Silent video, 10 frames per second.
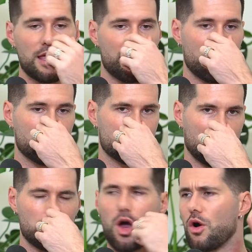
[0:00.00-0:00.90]
And they're just
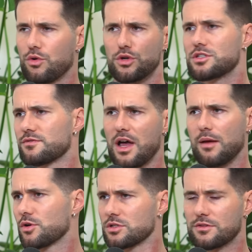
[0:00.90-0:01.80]
like, "No, crucify
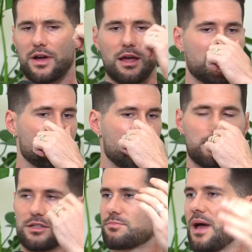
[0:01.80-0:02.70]
him, crucify him,"
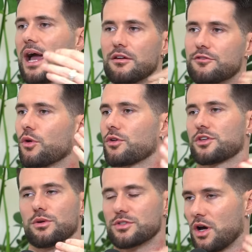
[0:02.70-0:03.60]
and this back and
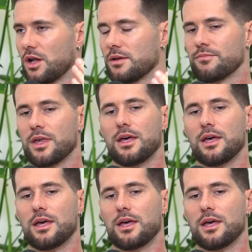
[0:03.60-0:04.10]
forth goes on.